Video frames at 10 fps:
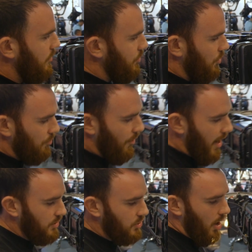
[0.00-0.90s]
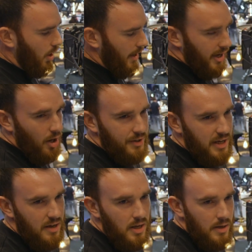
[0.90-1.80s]
new range, our
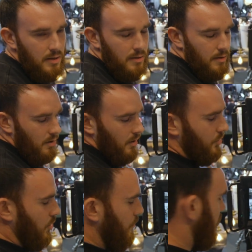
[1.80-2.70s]
ERD zoom